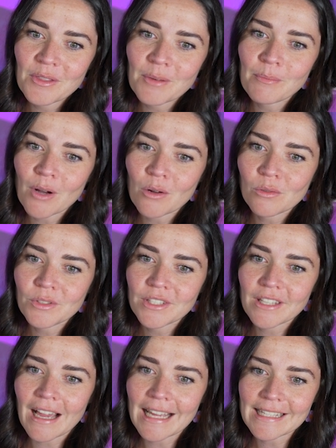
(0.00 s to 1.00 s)
bold
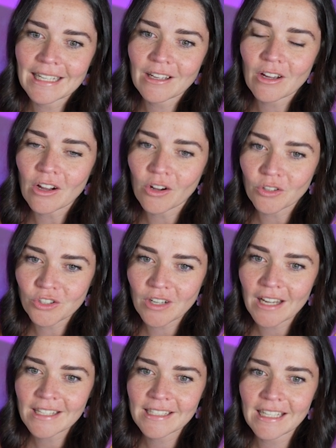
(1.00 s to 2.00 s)
sizing
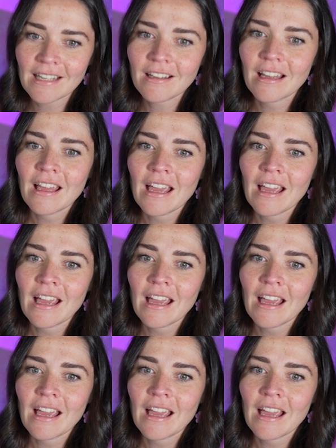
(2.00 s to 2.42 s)
contrast here